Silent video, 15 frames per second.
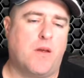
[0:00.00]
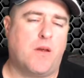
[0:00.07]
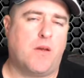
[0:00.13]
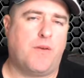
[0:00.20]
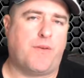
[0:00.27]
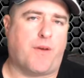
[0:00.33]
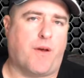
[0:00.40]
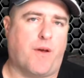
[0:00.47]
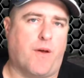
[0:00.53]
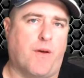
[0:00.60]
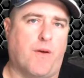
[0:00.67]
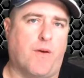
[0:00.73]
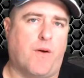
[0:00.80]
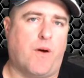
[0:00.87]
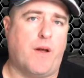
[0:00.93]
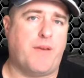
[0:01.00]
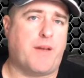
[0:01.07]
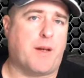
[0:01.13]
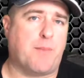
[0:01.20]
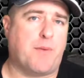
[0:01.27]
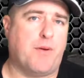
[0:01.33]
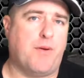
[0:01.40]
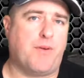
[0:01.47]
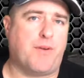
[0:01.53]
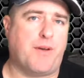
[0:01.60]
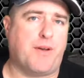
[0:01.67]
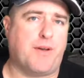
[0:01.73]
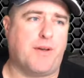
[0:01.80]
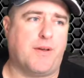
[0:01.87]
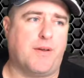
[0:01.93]
So I ended up
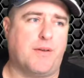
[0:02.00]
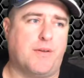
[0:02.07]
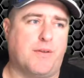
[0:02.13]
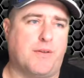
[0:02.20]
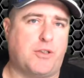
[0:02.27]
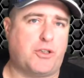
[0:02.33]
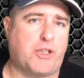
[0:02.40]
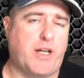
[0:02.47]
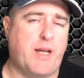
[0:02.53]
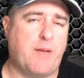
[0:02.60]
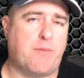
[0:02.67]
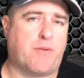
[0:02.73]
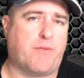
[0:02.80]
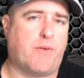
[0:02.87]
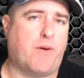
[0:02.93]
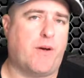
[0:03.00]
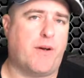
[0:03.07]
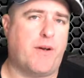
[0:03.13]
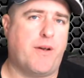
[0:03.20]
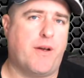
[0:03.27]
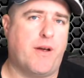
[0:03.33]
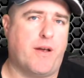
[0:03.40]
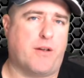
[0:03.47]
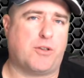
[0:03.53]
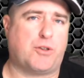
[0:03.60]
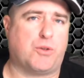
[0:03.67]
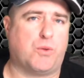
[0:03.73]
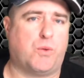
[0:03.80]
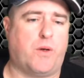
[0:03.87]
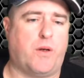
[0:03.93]
using the chain provided and I
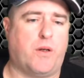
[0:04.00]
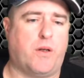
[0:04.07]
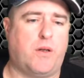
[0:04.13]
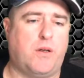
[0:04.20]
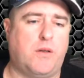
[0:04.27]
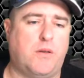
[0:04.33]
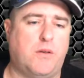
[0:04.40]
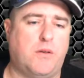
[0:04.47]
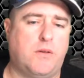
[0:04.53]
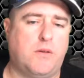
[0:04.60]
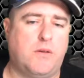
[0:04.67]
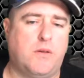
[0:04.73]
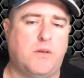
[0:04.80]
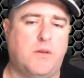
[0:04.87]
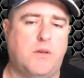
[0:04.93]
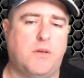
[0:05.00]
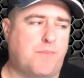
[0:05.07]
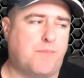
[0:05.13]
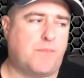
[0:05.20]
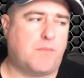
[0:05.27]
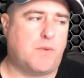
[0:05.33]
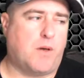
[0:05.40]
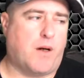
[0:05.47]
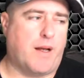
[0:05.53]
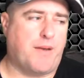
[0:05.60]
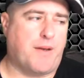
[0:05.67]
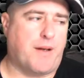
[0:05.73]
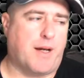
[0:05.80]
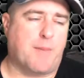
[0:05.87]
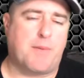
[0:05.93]
shortened it. I
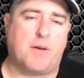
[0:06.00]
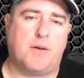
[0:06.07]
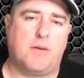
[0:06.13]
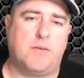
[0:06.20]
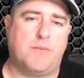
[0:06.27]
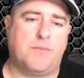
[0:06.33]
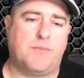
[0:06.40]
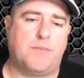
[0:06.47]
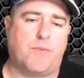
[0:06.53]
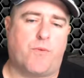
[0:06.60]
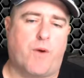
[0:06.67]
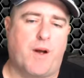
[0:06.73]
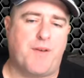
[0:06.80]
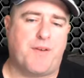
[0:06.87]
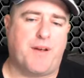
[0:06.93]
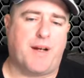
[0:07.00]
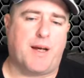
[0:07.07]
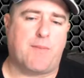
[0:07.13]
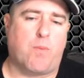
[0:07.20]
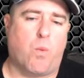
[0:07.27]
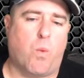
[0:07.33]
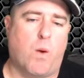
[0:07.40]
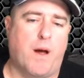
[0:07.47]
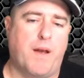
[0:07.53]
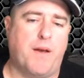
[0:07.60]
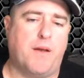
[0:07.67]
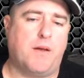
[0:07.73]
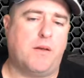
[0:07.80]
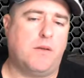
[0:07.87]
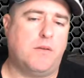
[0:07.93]
ended up raising up one